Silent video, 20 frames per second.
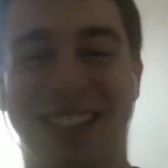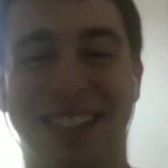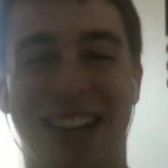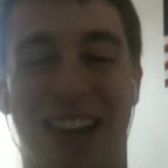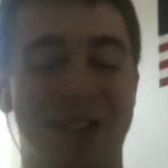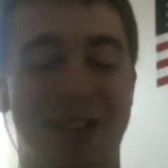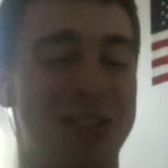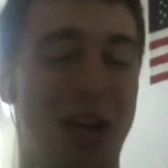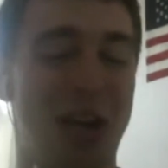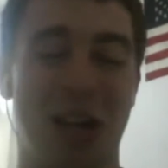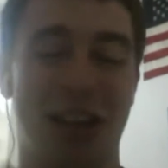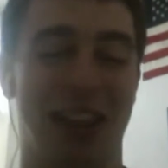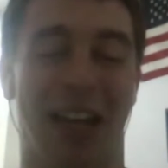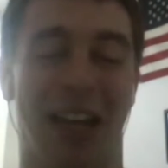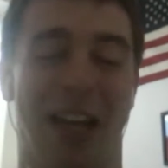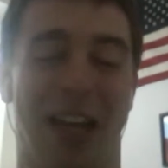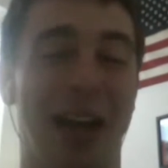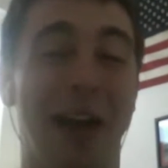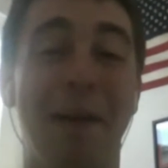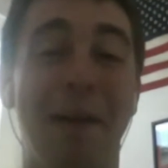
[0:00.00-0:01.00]
I'm telling you,
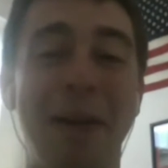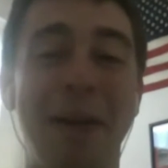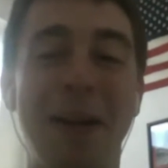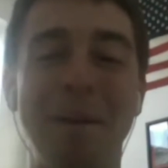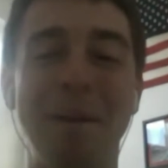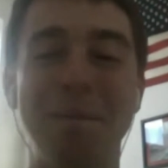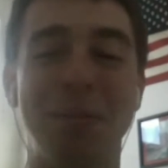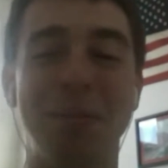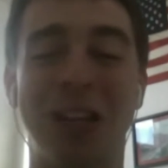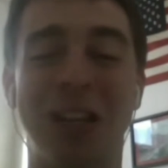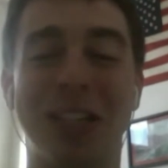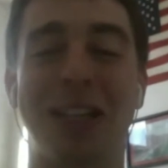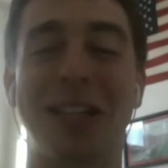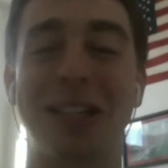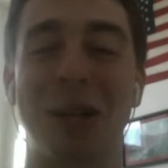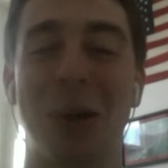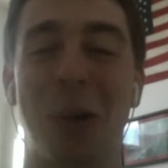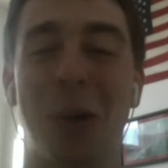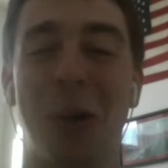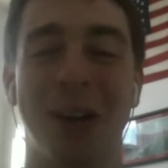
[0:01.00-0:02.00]
like, this
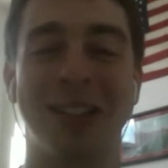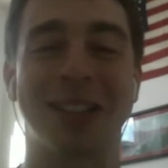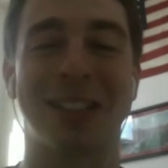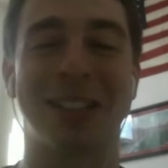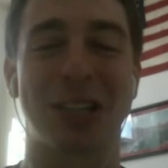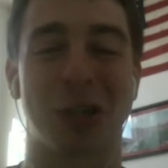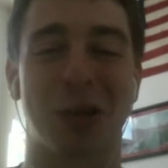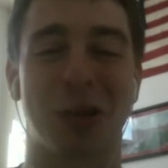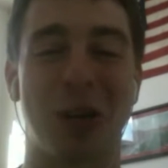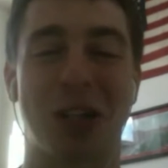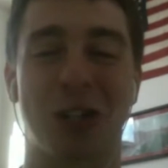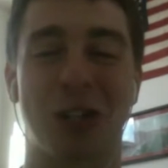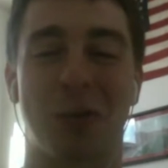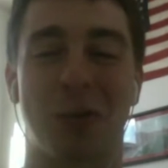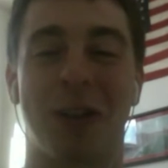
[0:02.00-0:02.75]
is the one situation in